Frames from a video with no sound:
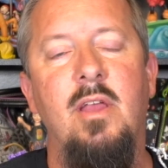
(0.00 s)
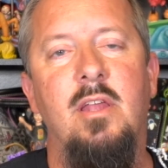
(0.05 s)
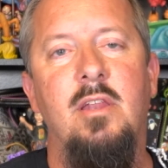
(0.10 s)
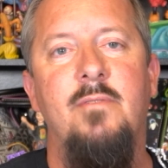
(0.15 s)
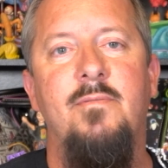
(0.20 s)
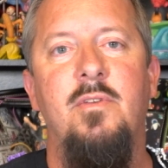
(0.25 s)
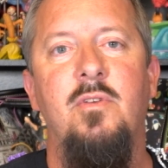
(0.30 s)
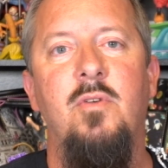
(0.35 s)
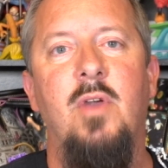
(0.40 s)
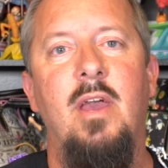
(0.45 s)
And
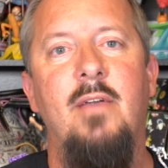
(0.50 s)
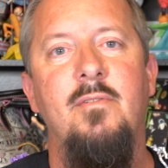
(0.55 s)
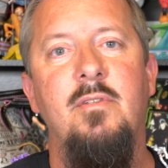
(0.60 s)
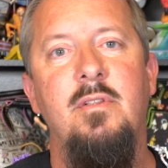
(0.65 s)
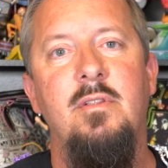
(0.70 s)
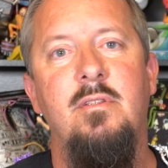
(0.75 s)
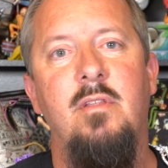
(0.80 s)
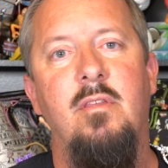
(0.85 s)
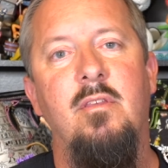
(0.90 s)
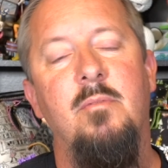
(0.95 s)
if you
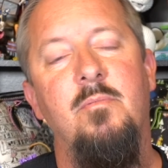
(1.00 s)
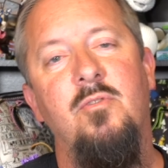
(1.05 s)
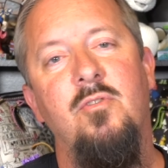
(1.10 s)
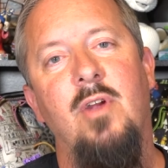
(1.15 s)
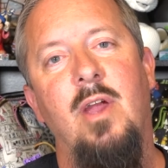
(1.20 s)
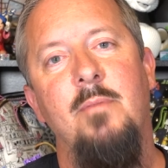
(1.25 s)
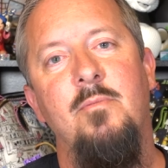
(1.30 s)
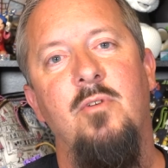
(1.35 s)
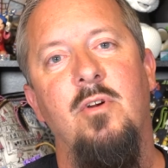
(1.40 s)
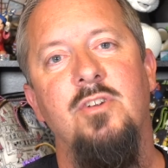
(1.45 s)
haven't
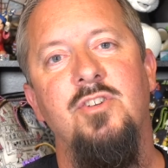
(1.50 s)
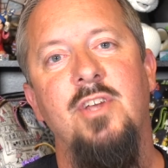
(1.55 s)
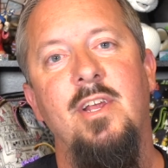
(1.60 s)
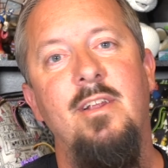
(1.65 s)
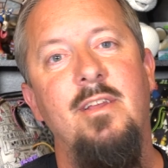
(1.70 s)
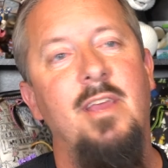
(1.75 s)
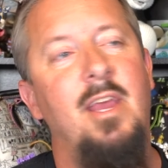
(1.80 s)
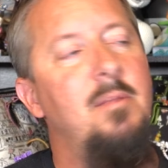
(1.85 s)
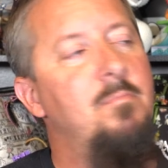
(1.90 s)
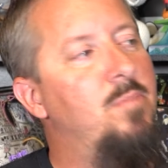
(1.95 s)
subscribed to our
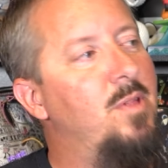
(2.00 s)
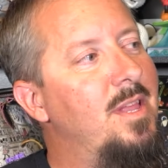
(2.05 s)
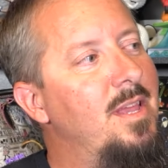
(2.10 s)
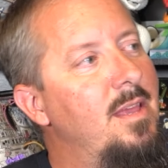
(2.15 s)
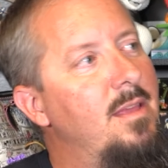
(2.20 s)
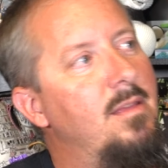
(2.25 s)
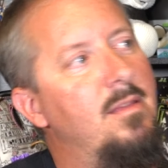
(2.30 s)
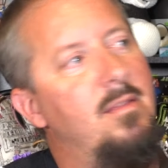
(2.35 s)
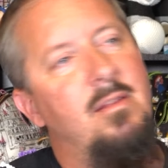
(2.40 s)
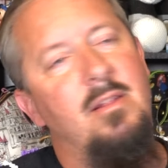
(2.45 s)
channel yet,
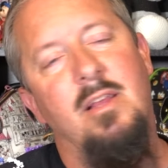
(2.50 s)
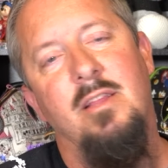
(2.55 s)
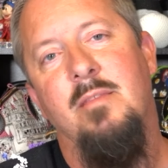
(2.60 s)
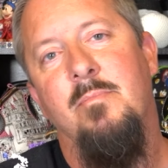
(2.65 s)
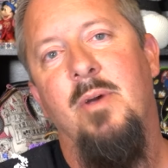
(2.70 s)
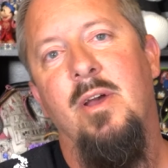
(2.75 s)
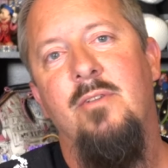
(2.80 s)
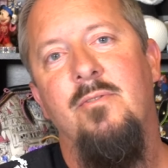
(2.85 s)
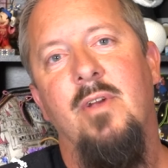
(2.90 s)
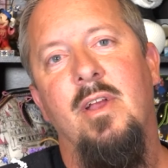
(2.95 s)
please click the
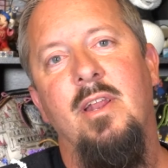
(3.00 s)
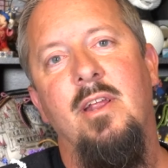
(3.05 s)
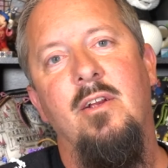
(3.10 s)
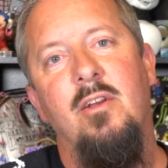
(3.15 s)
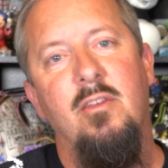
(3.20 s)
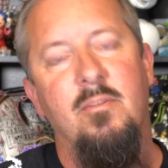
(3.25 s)
button right here,